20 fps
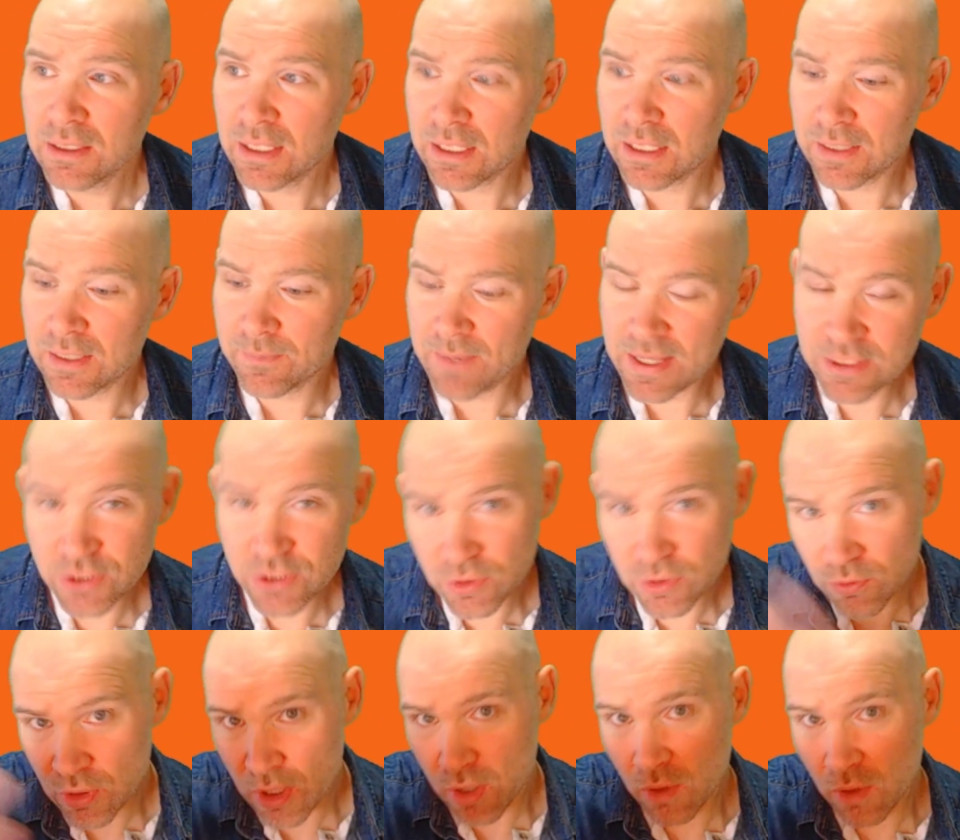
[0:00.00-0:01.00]
Um, as you
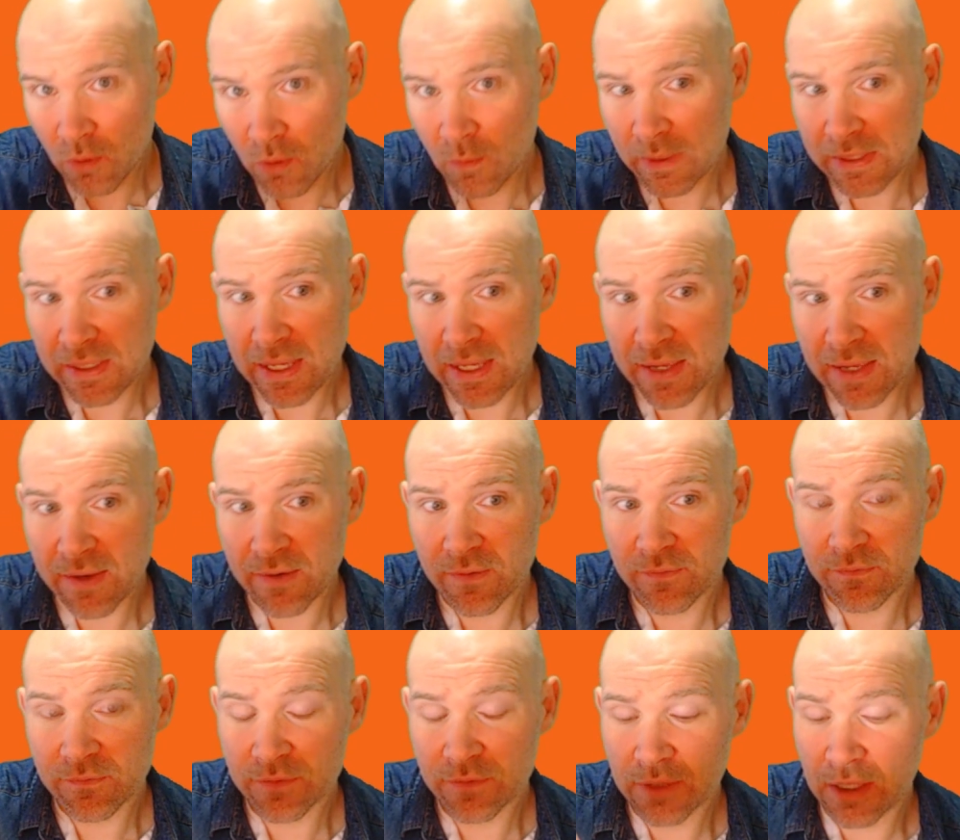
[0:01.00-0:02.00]
know, we
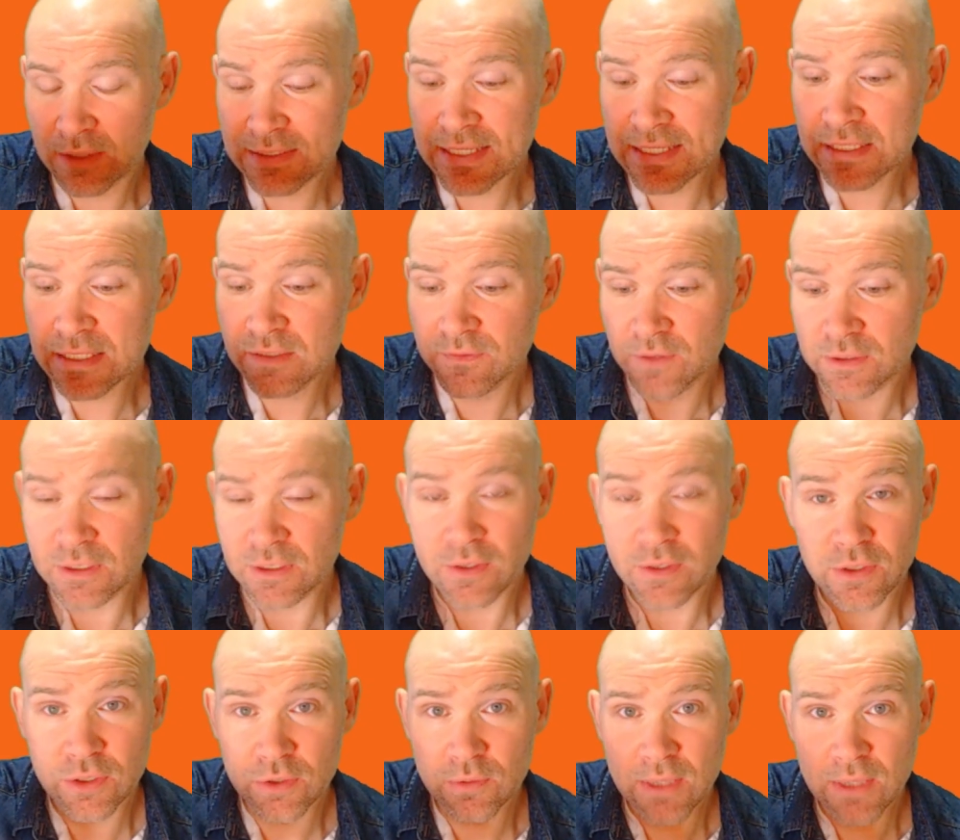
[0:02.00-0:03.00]
have identified that
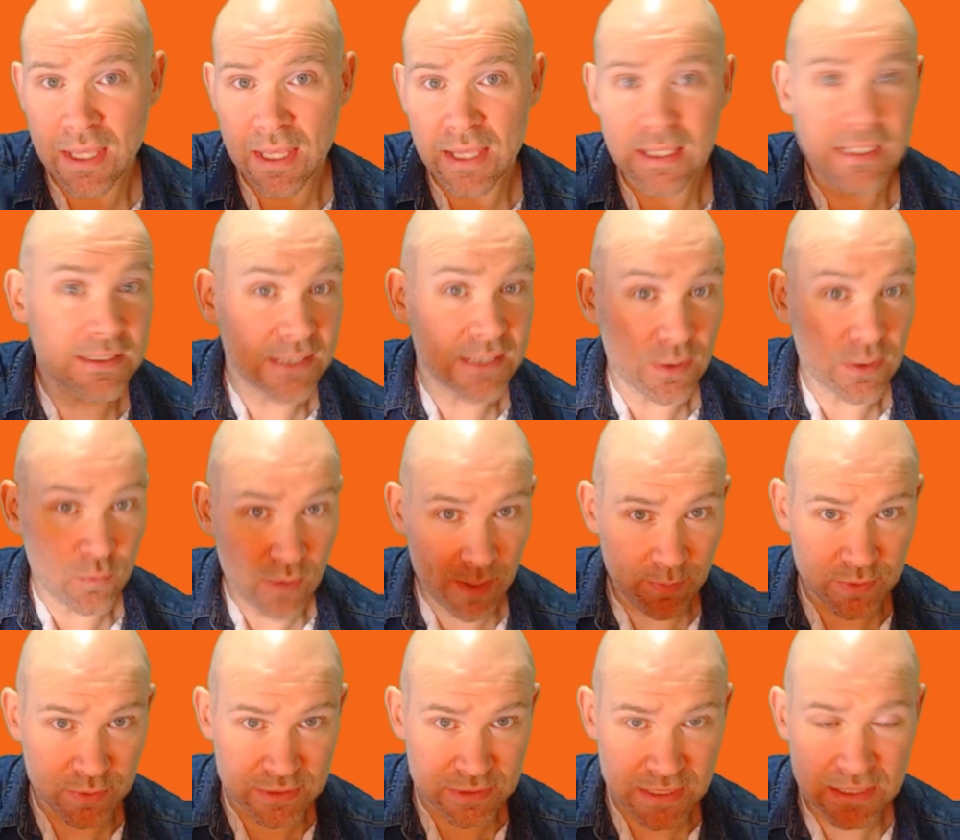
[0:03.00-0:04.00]
the UK is a
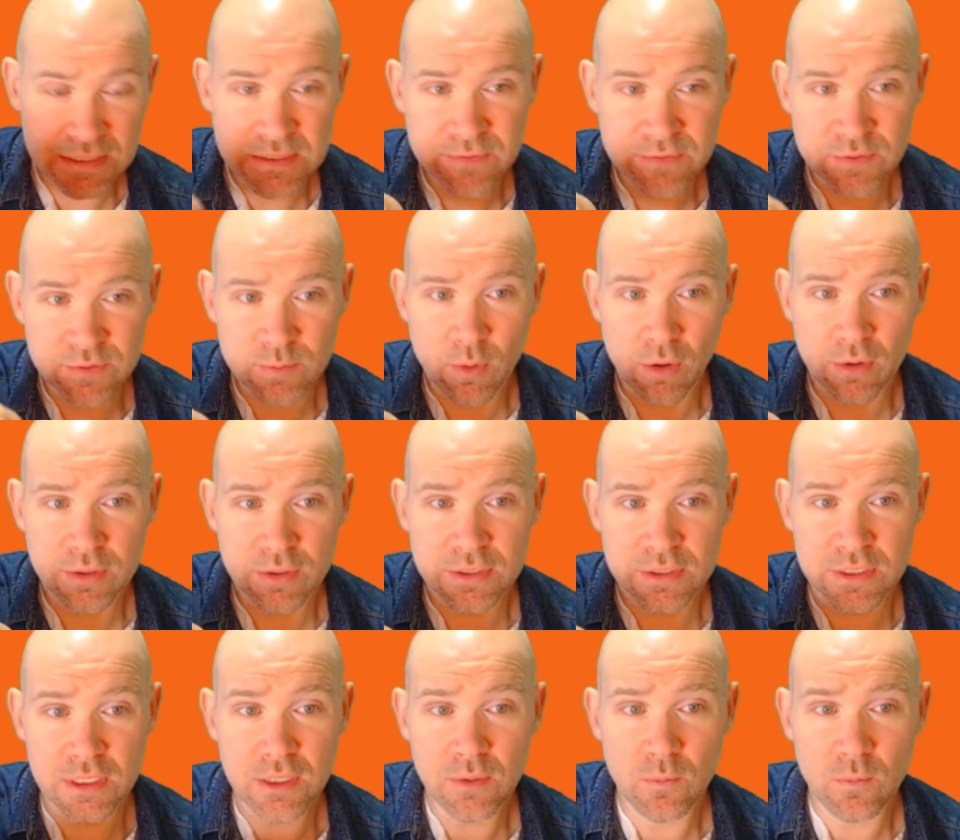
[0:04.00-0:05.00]
representative
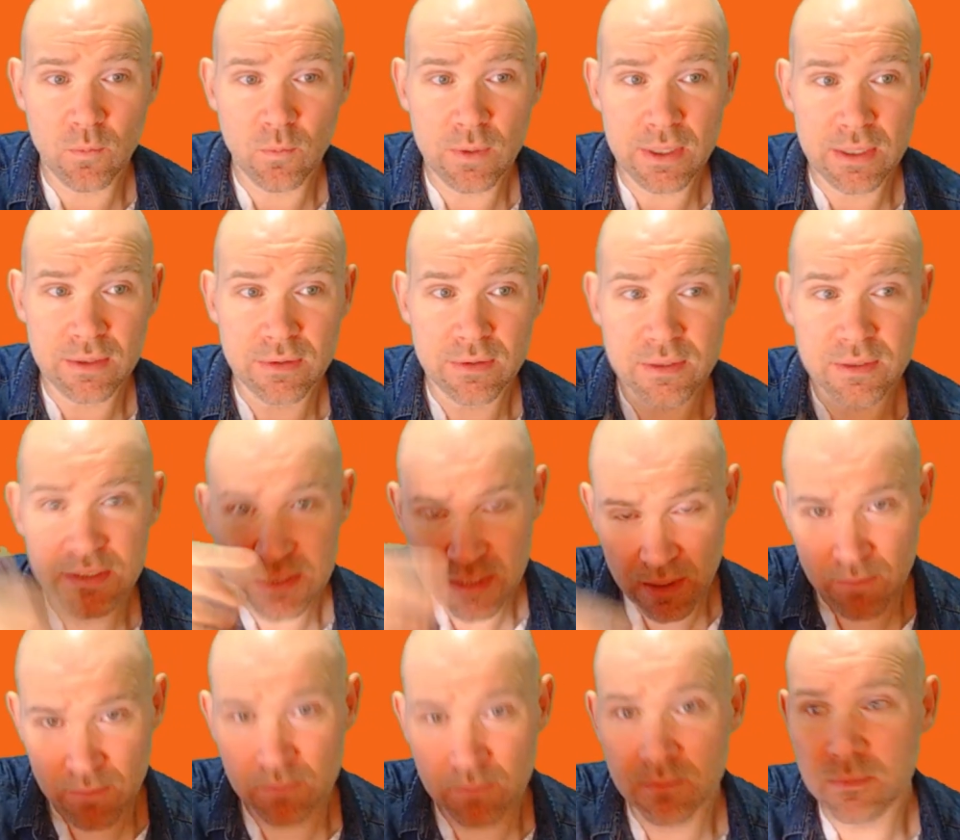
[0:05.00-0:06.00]
democracy with
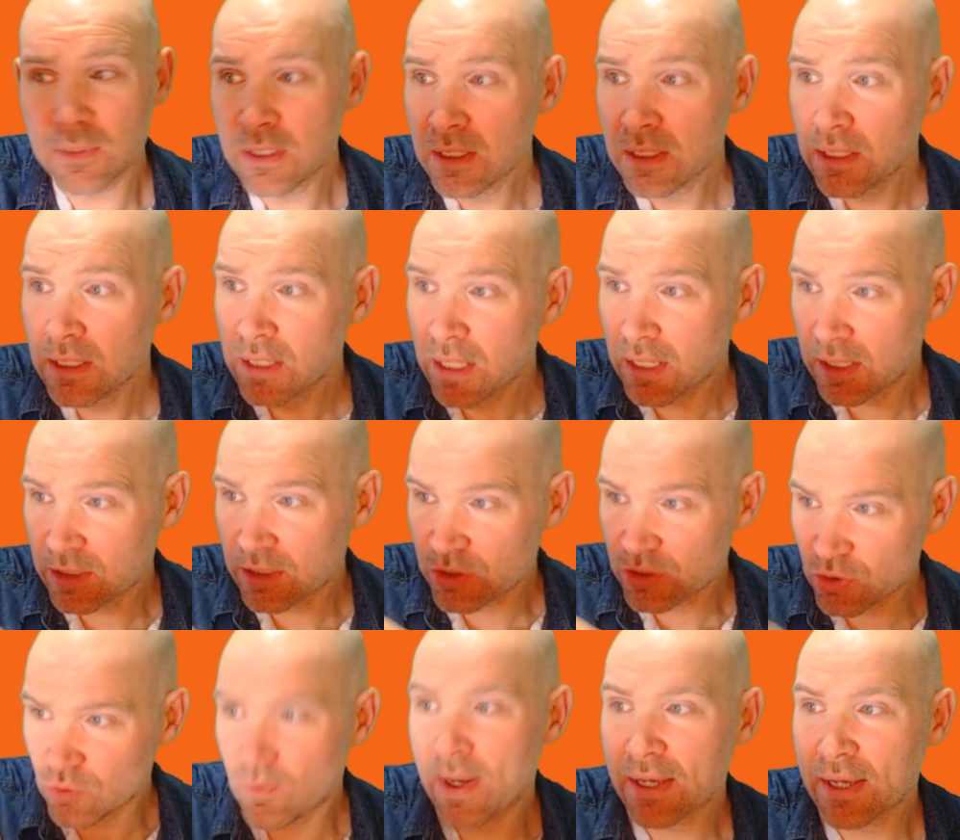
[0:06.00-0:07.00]
some uh,
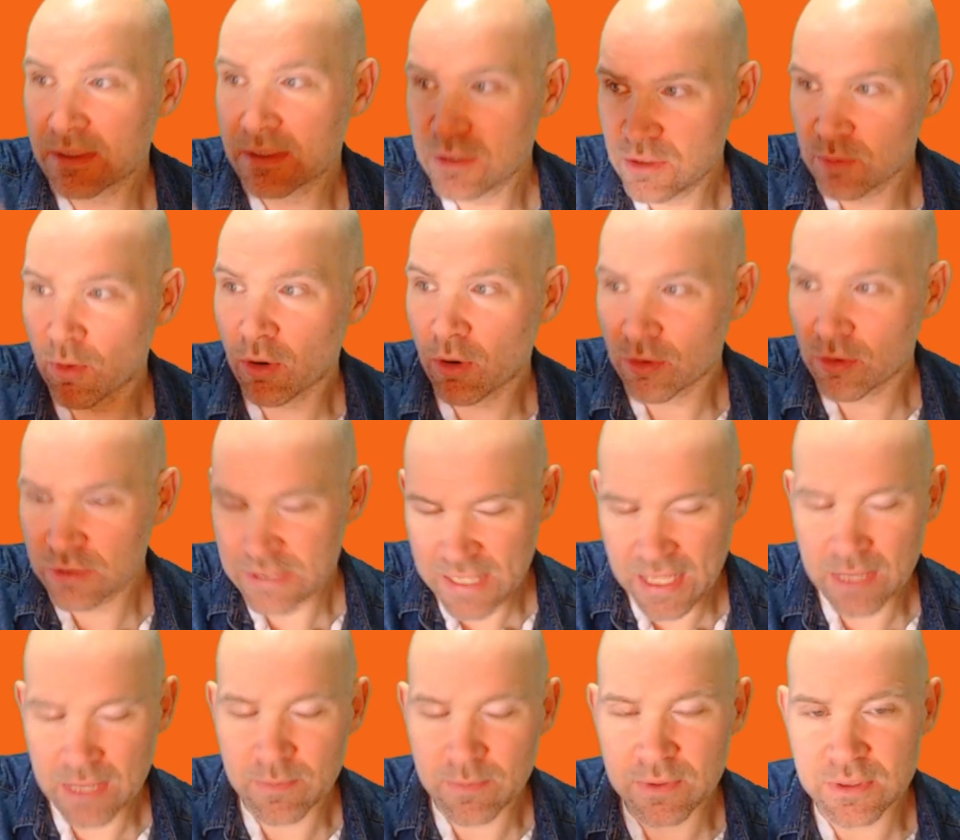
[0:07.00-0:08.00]
direct democracy
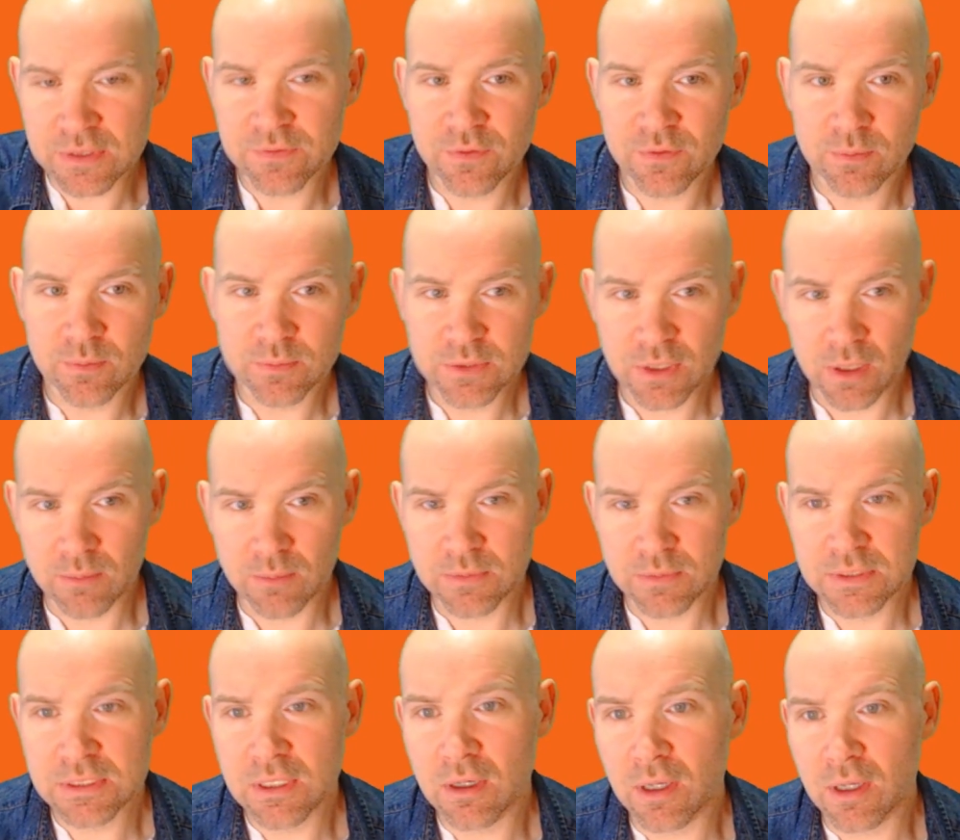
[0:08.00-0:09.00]
elements from time to
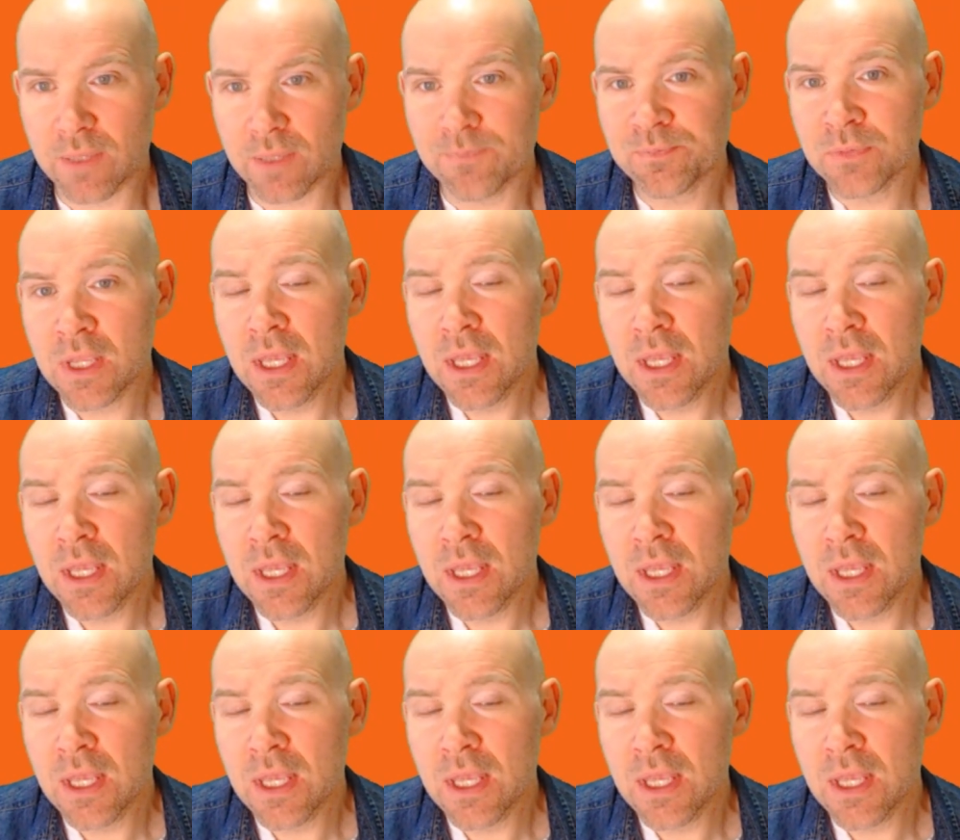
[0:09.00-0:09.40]
time.